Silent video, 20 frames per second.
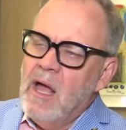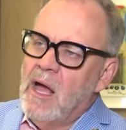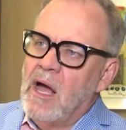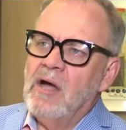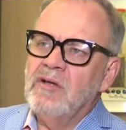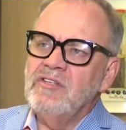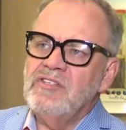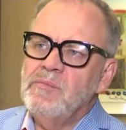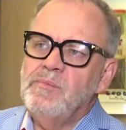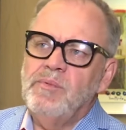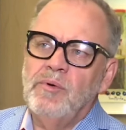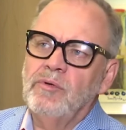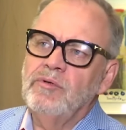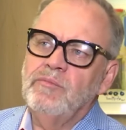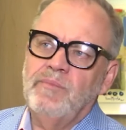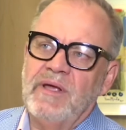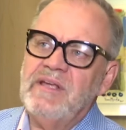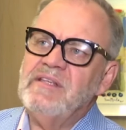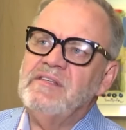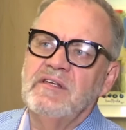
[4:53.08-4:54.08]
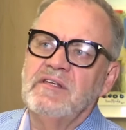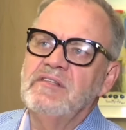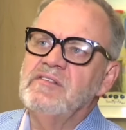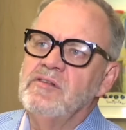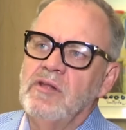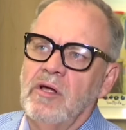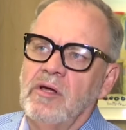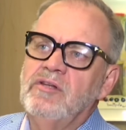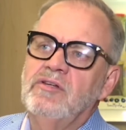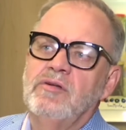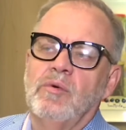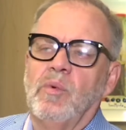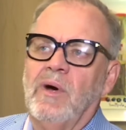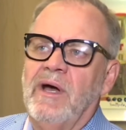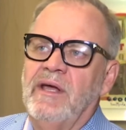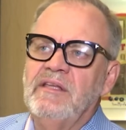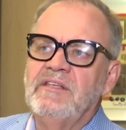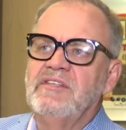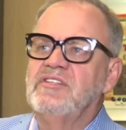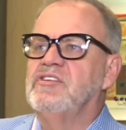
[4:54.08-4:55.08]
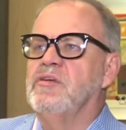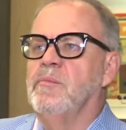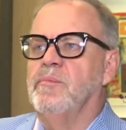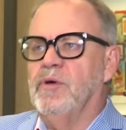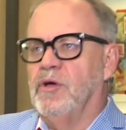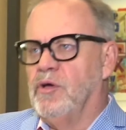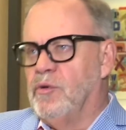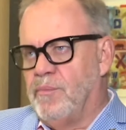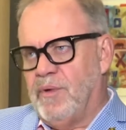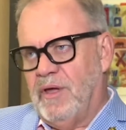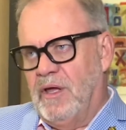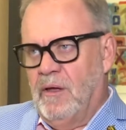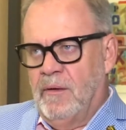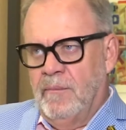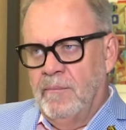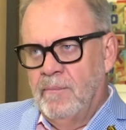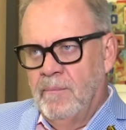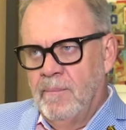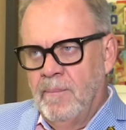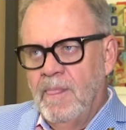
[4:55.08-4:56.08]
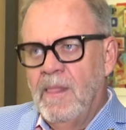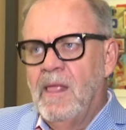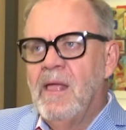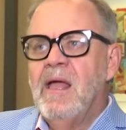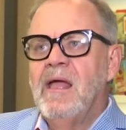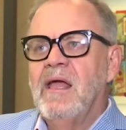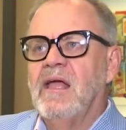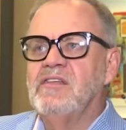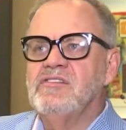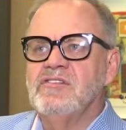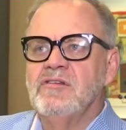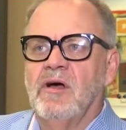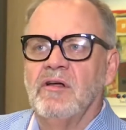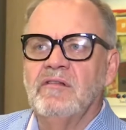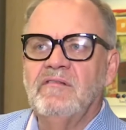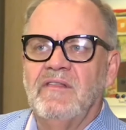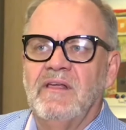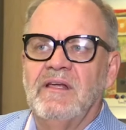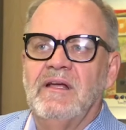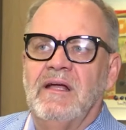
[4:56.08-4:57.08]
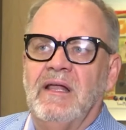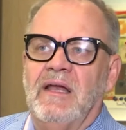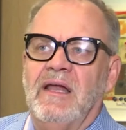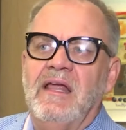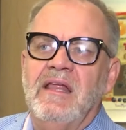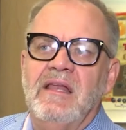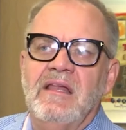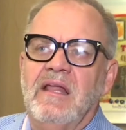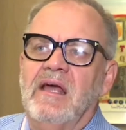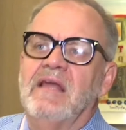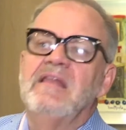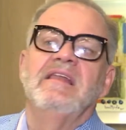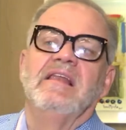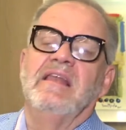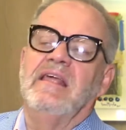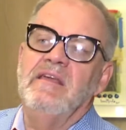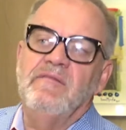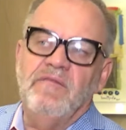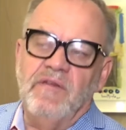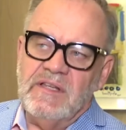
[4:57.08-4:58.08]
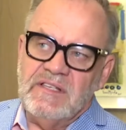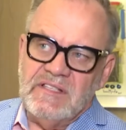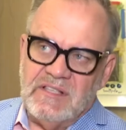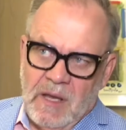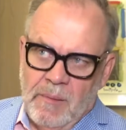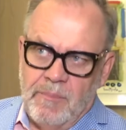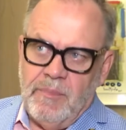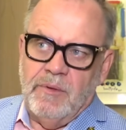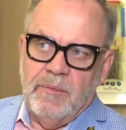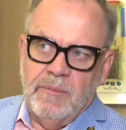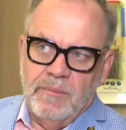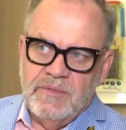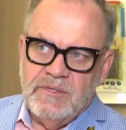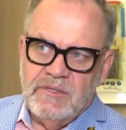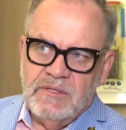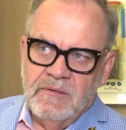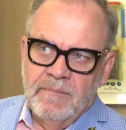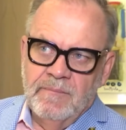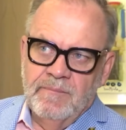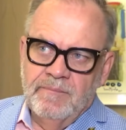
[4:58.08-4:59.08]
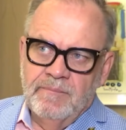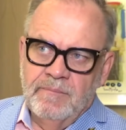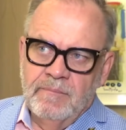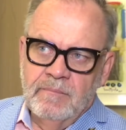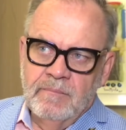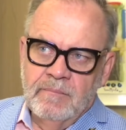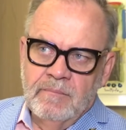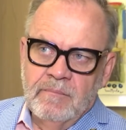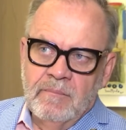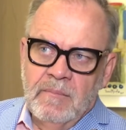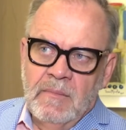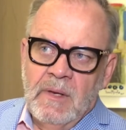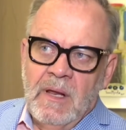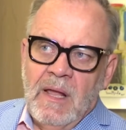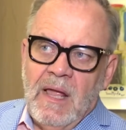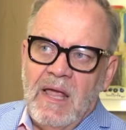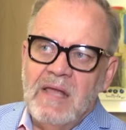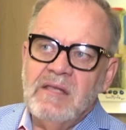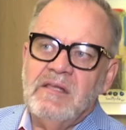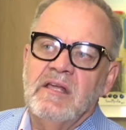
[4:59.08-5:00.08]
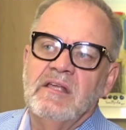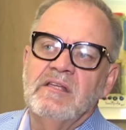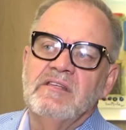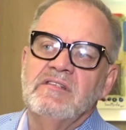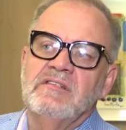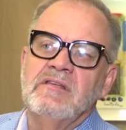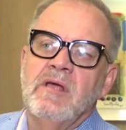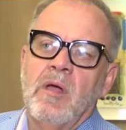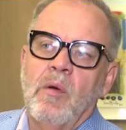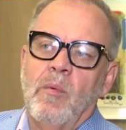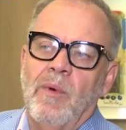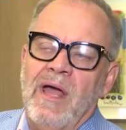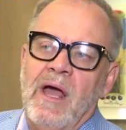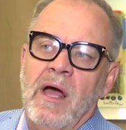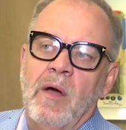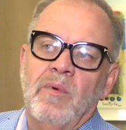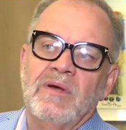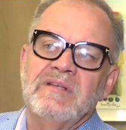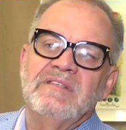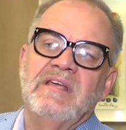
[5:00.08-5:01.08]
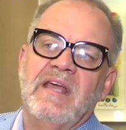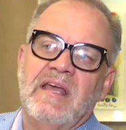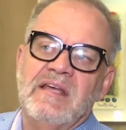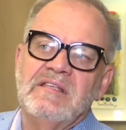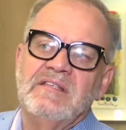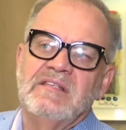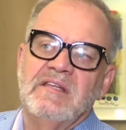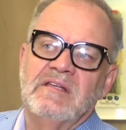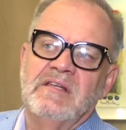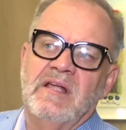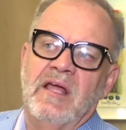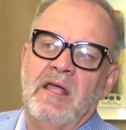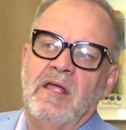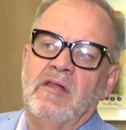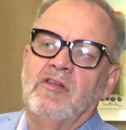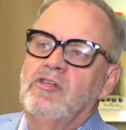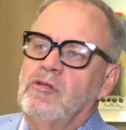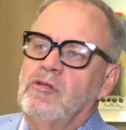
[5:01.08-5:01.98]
Our support base is not white suburbia. It's not the green and leafy suburbs. It is where I was yesterday in